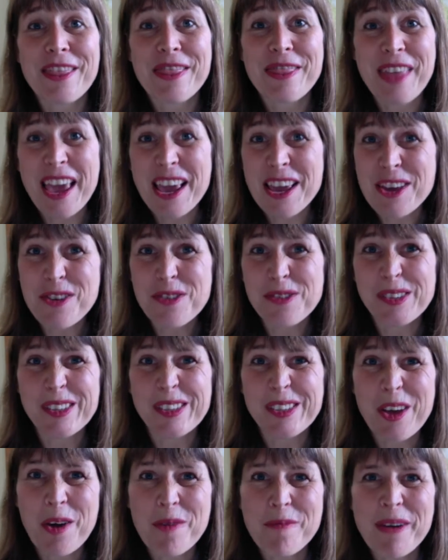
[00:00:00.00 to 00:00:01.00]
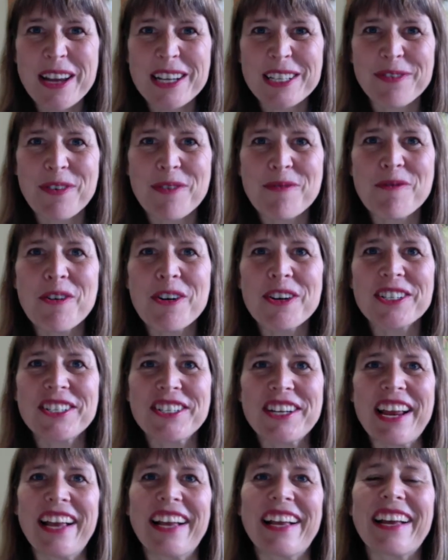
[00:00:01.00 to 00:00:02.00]
thank you so much for
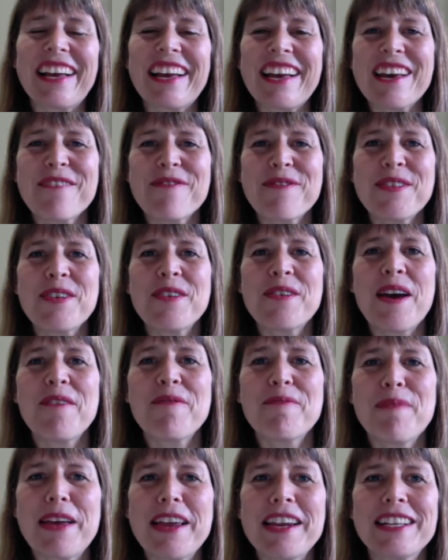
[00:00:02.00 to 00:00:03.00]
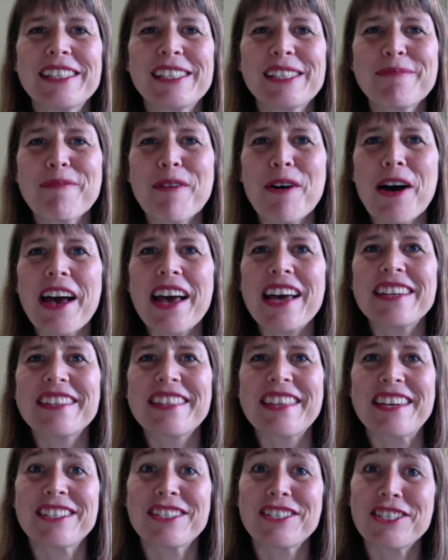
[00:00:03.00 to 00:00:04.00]
watching. If you have been inspired,
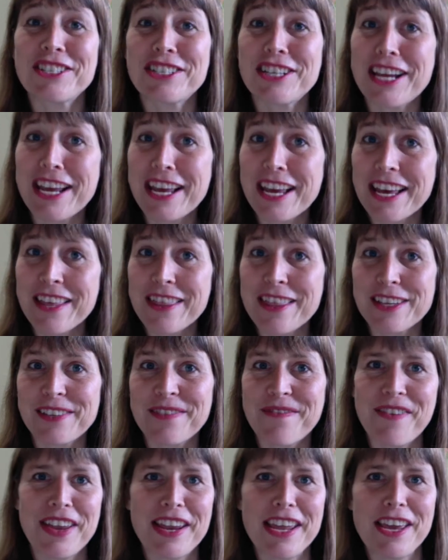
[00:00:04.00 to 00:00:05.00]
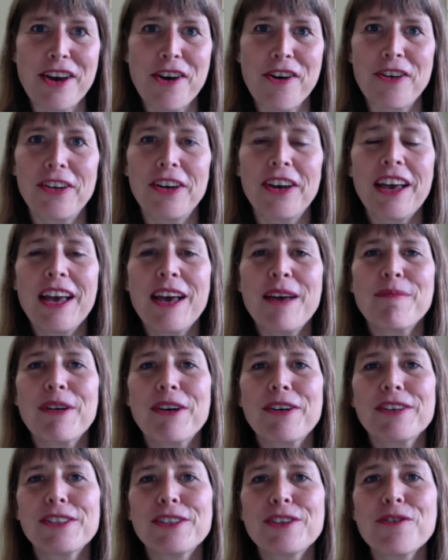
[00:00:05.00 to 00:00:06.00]
then share this video
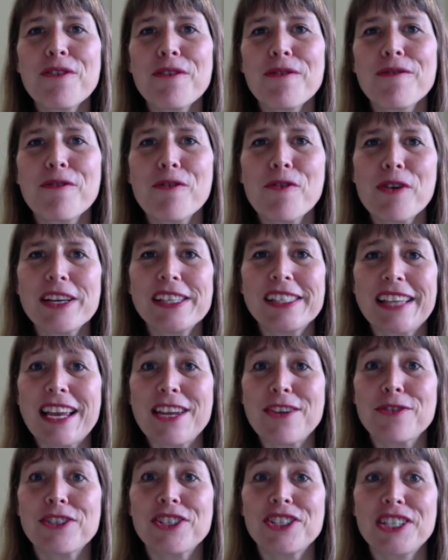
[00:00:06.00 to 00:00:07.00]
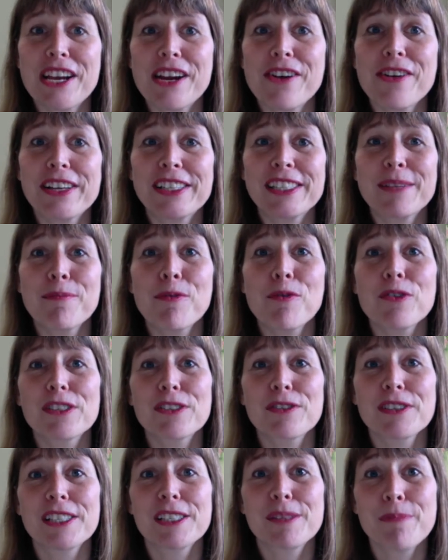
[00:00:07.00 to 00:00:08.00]
because your voice and your sharing
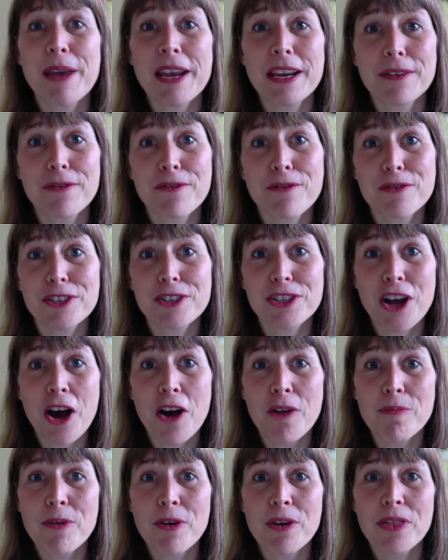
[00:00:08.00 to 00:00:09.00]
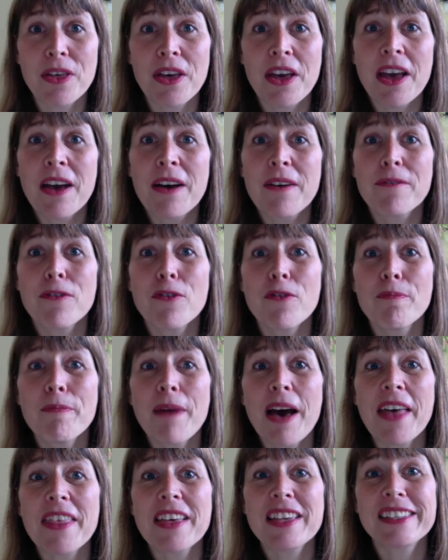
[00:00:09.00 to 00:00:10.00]
supports respectful childbirth for
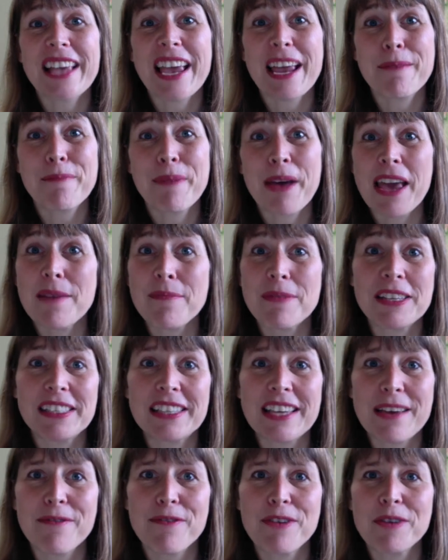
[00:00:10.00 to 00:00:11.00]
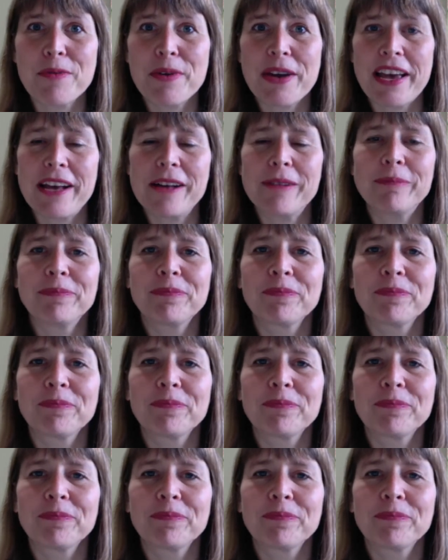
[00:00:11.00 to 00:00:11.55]
mothers and babies everywhere.